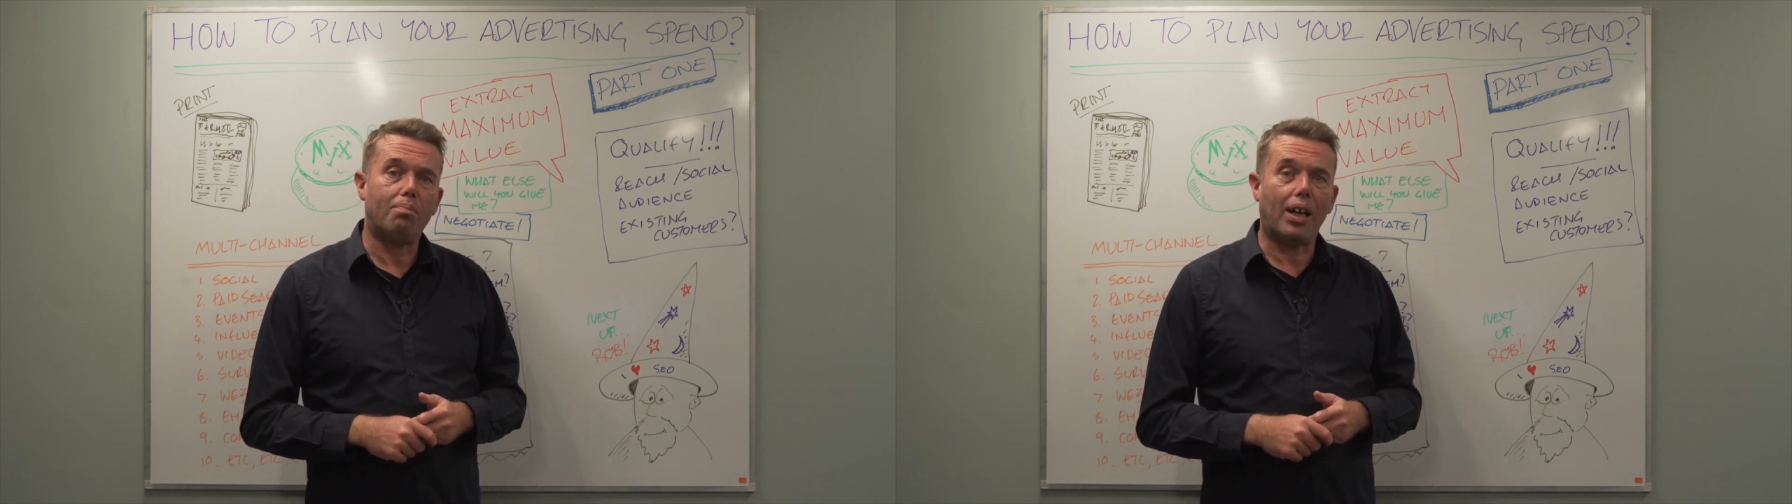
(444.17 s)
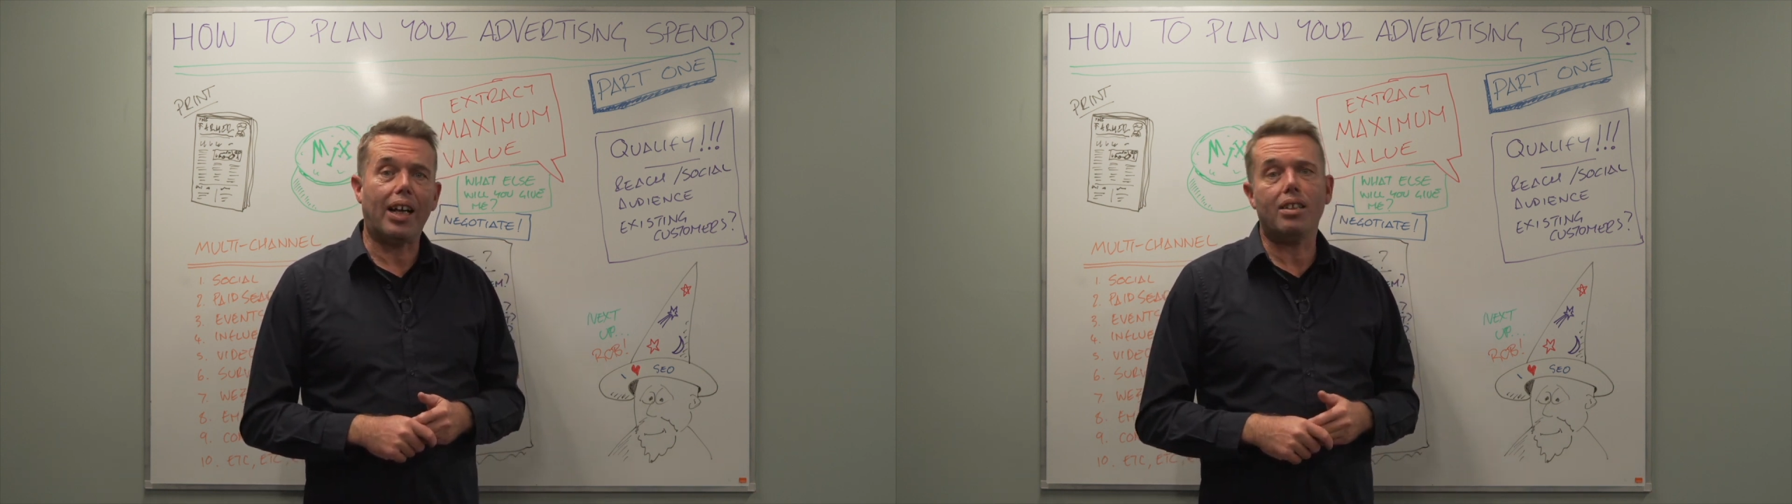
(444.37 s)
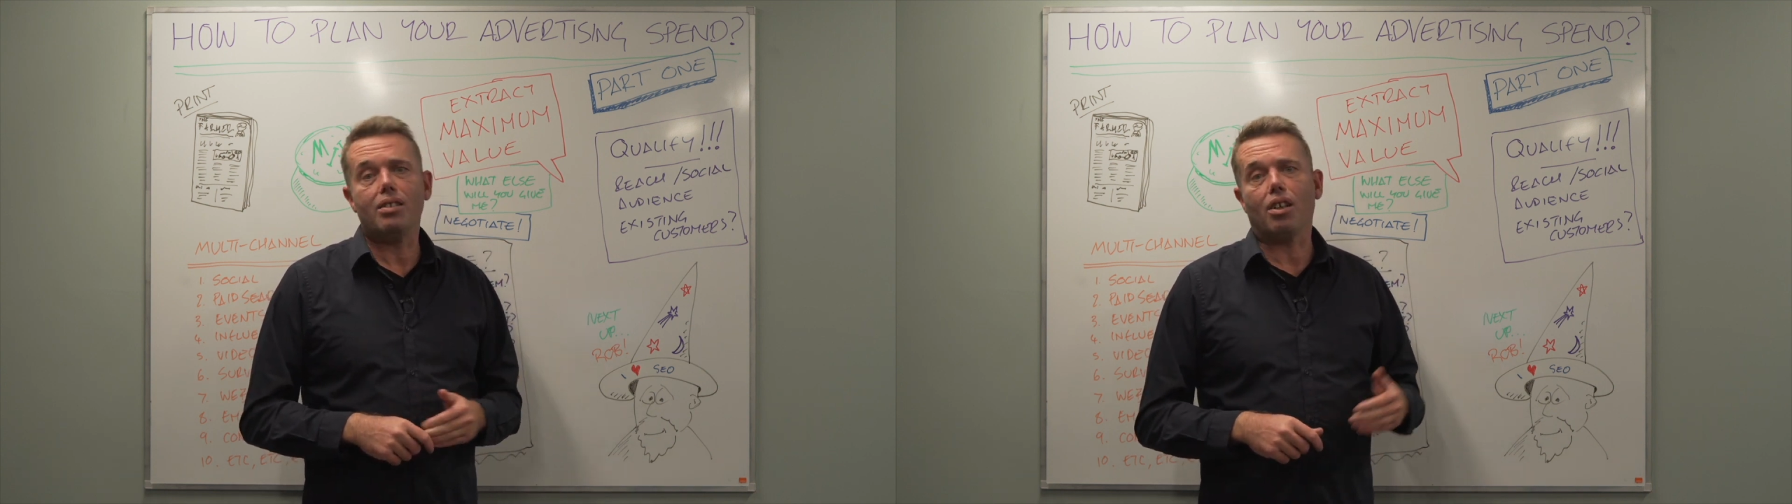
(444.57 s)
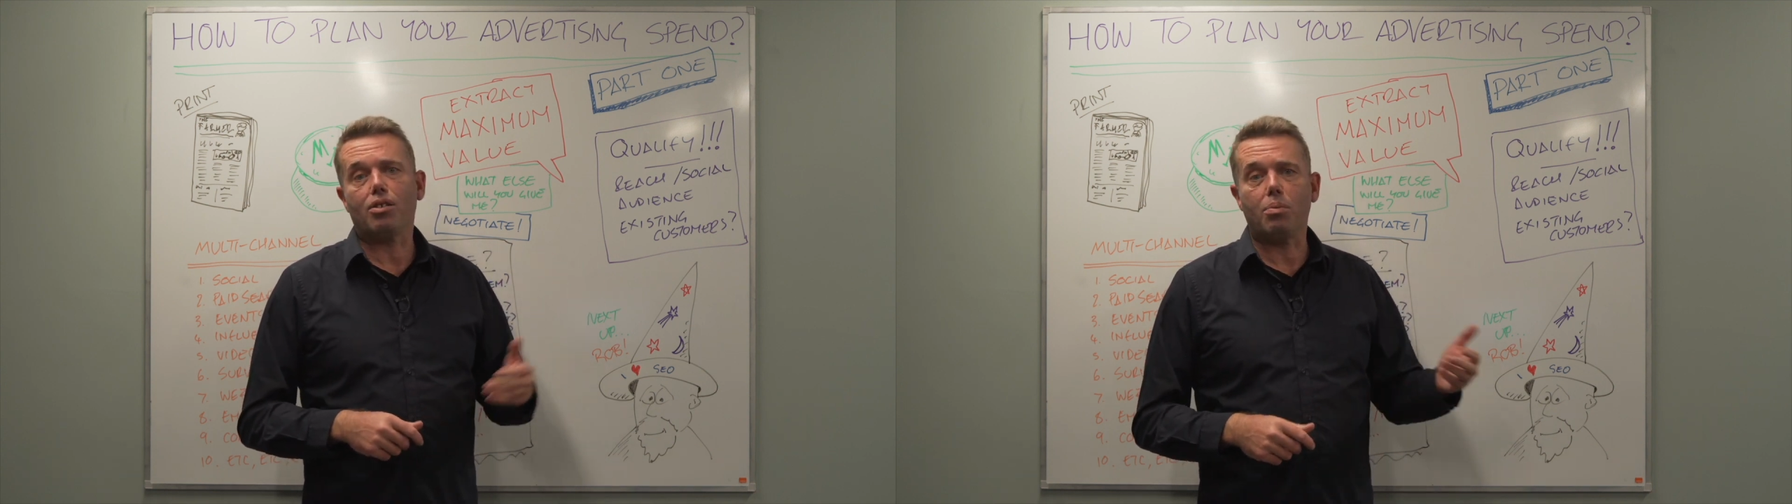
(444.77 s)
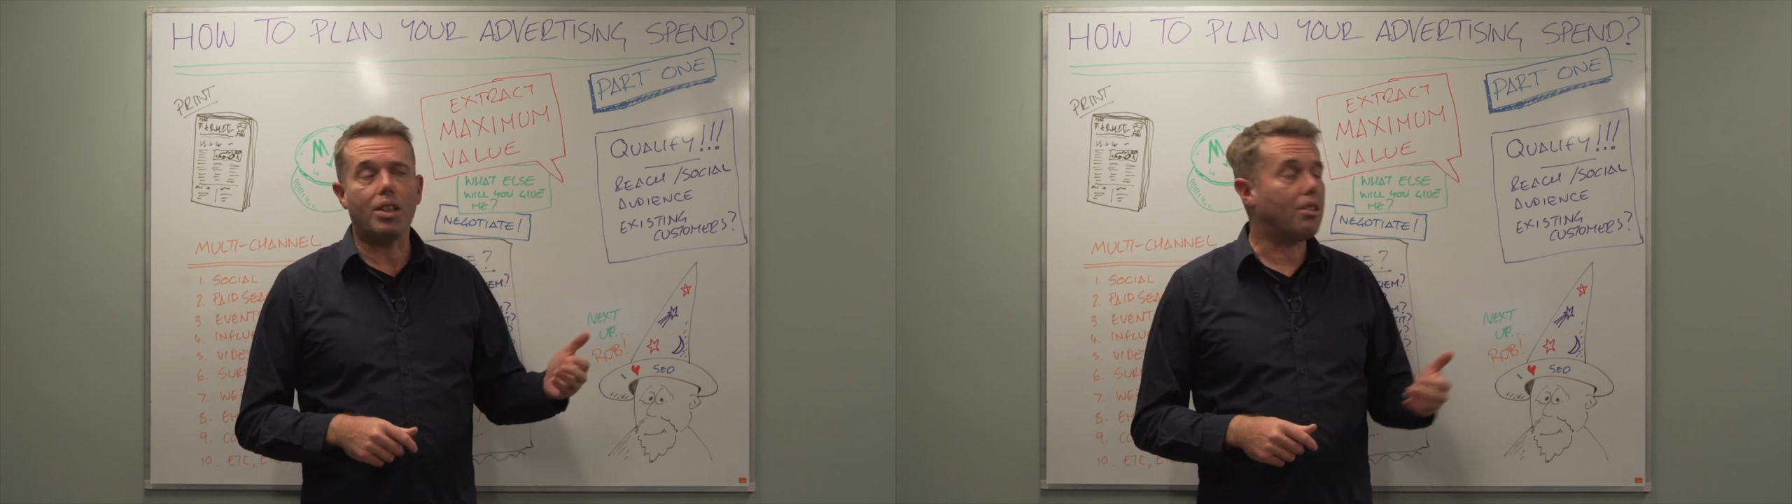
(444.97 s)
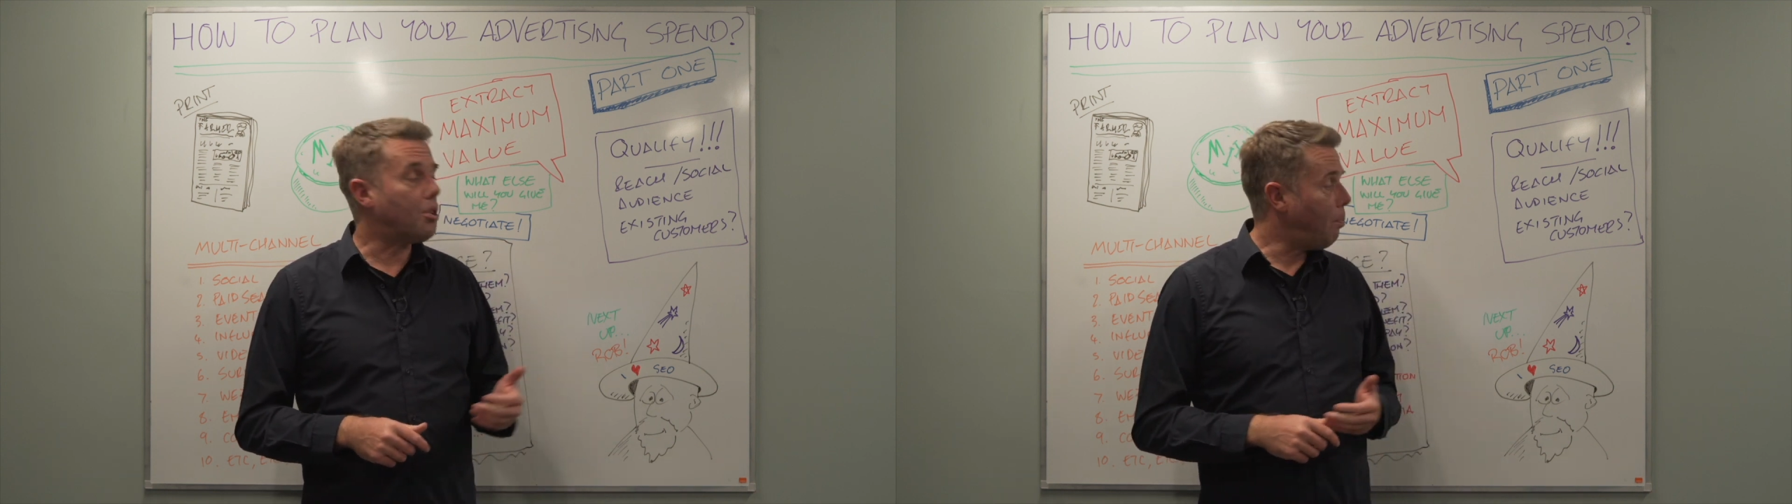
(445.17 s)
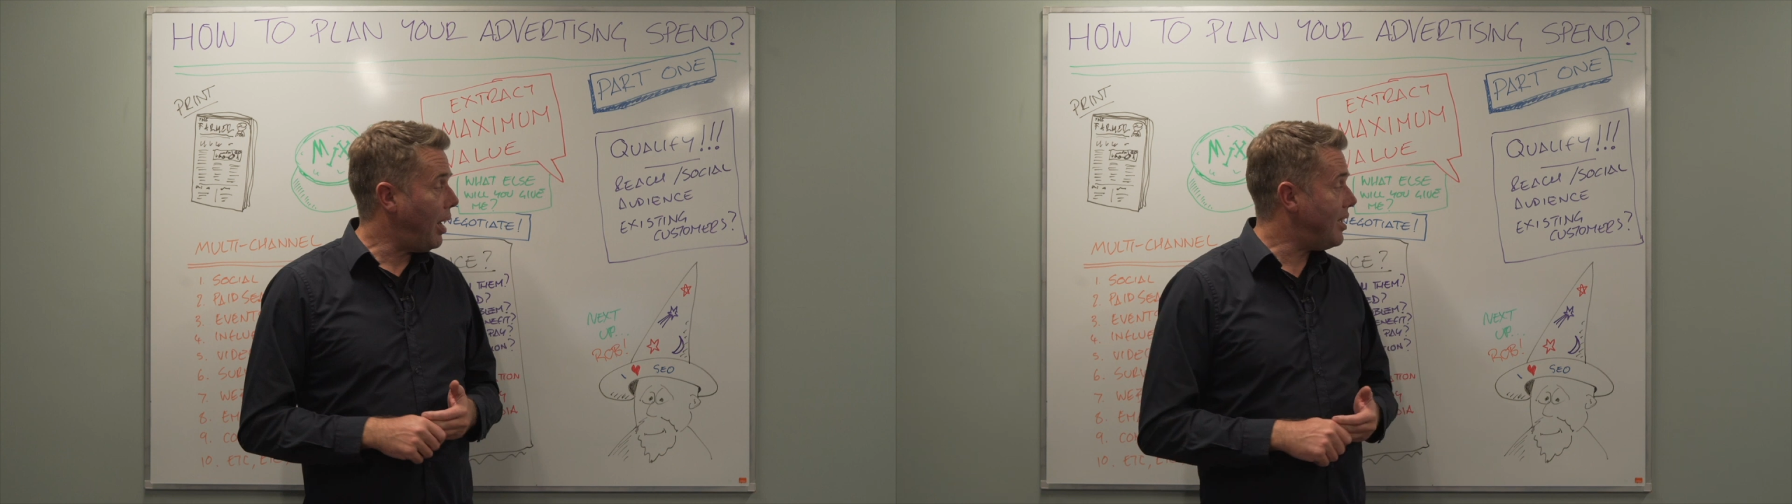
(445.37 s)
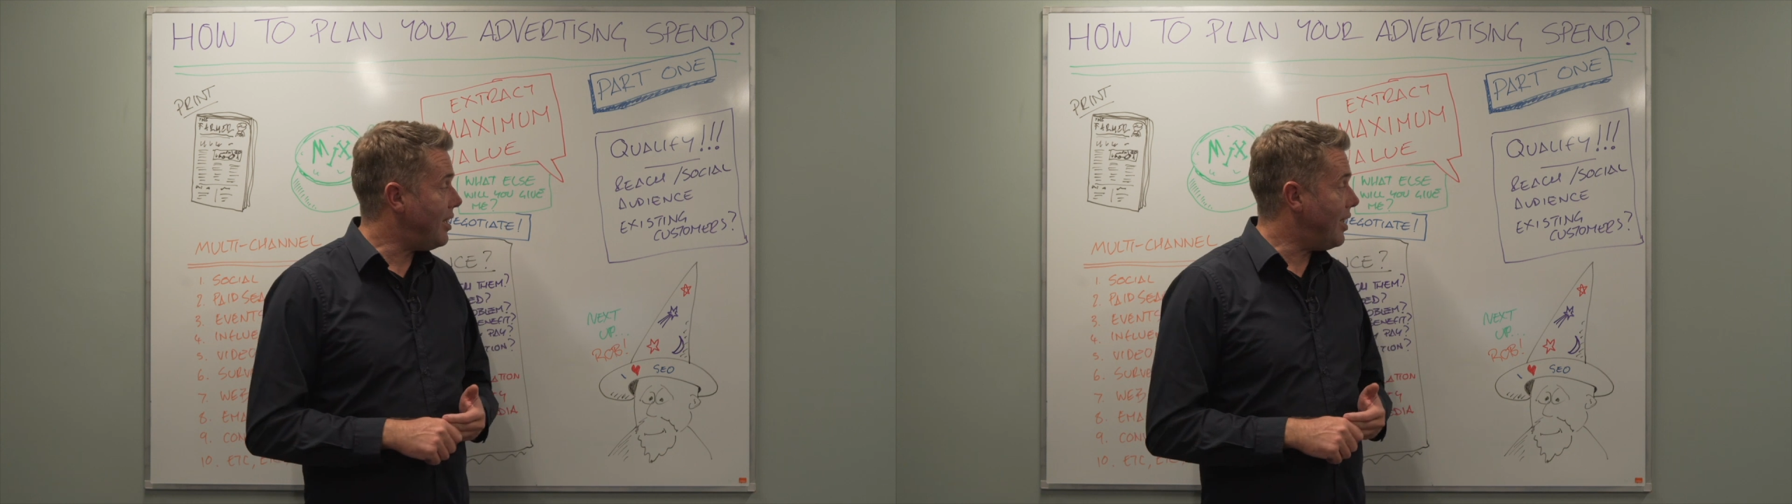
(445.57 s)
brands or some of your
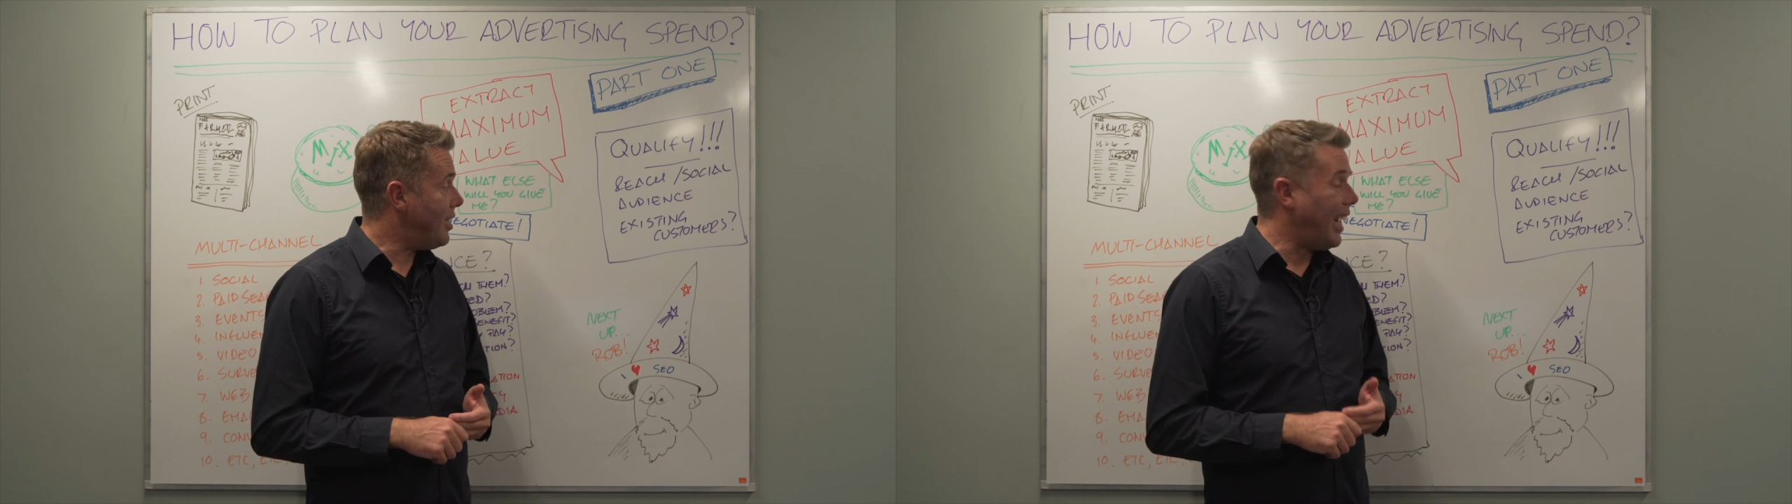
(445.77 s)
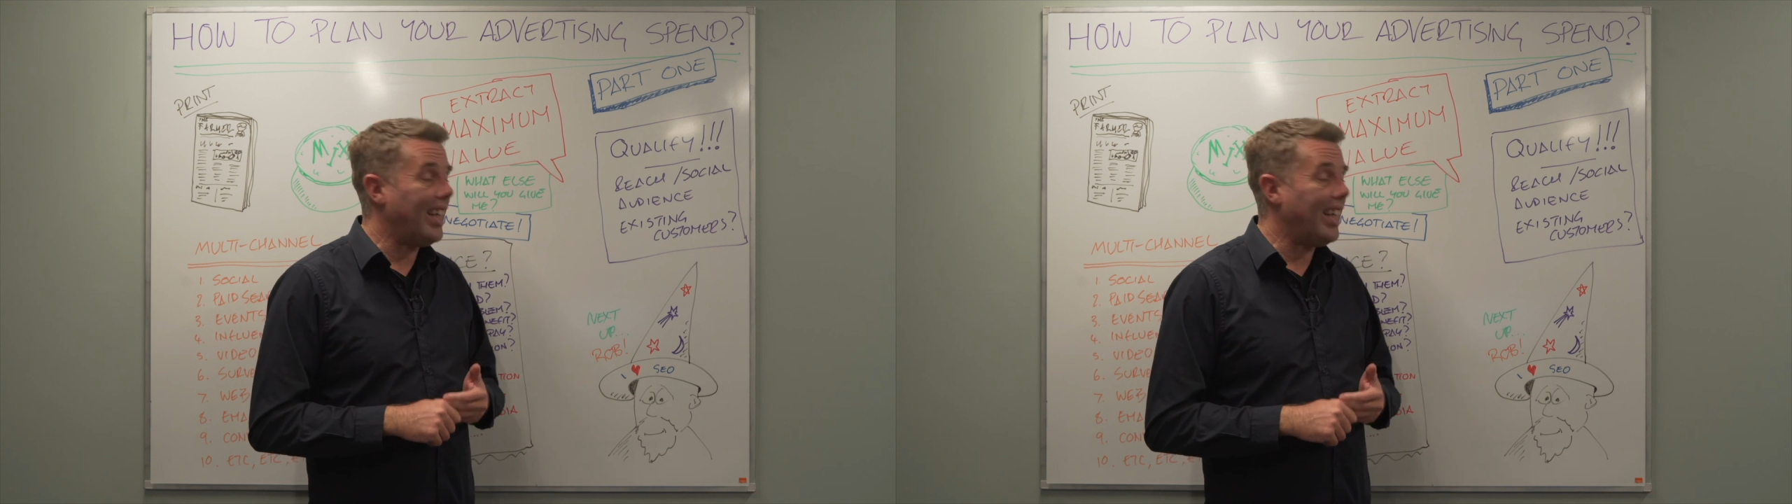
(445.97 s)
competitors,